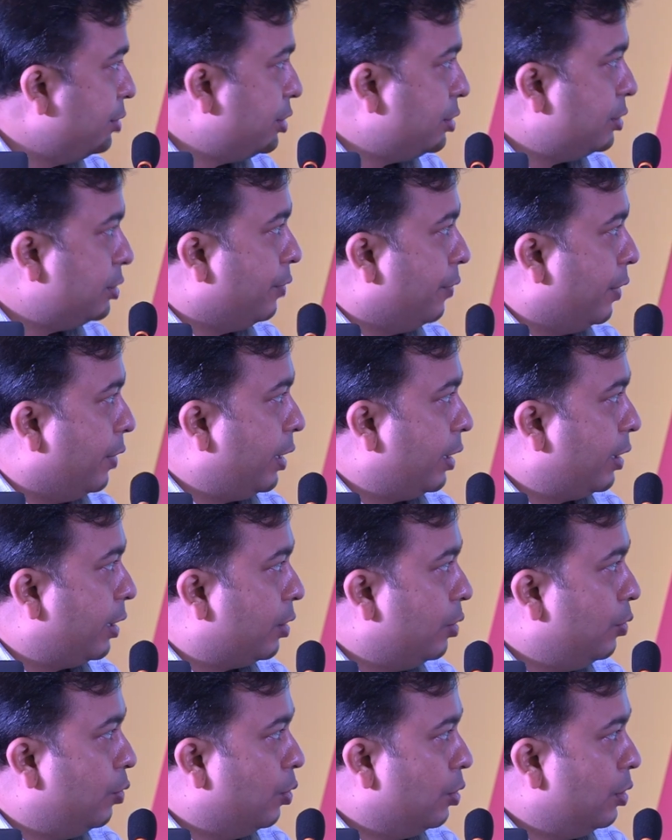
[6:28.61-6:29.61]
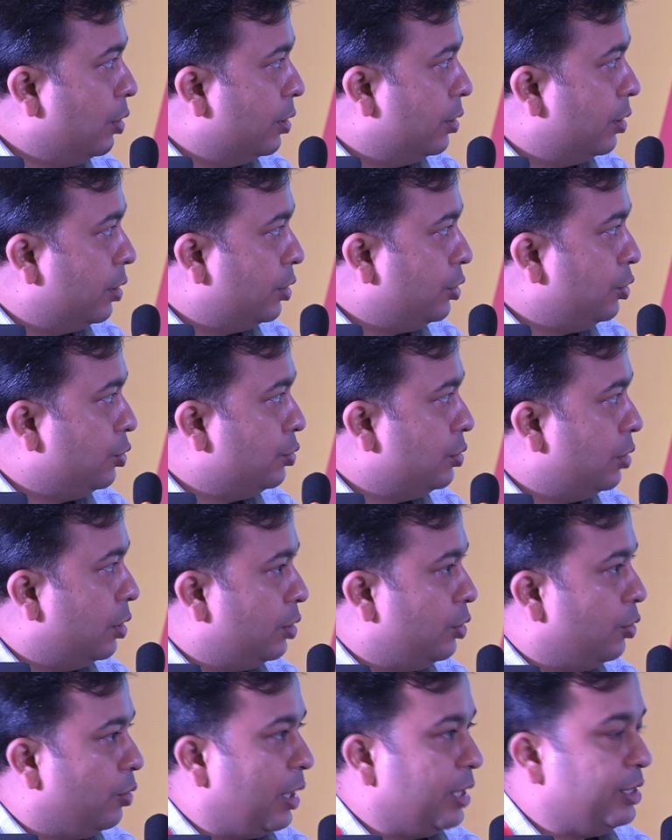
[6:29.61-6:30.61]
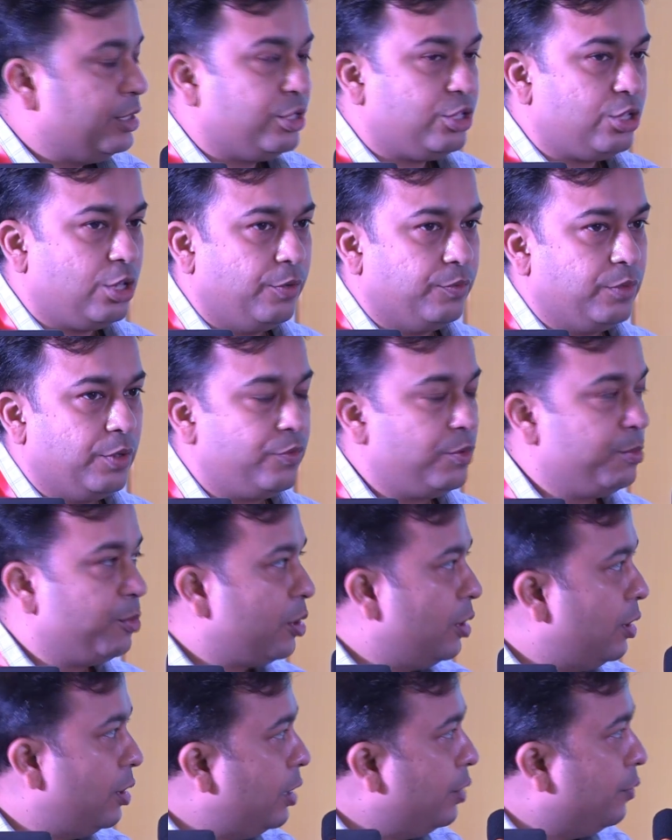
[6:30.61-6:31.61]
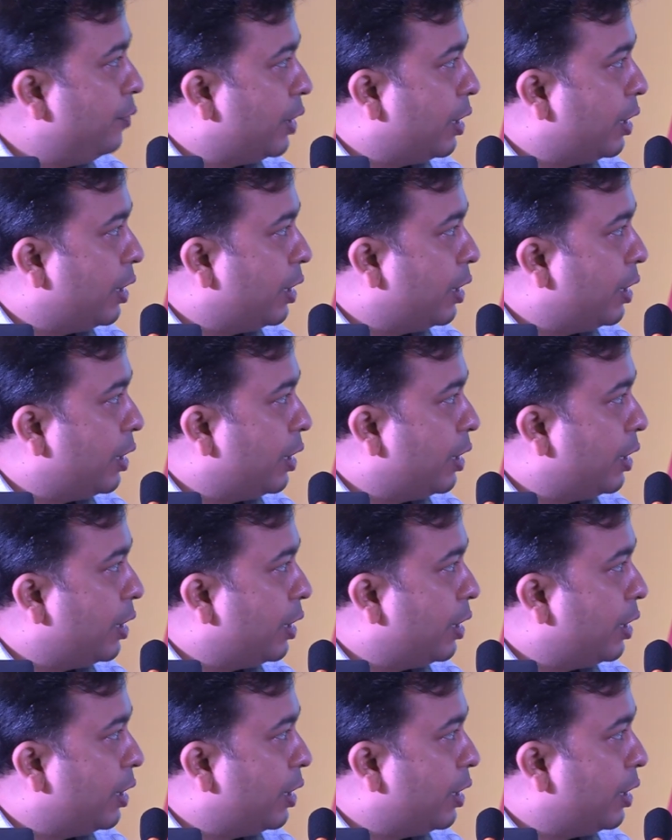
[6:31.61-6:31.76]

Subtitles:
This is a very good utilization of the femoral head.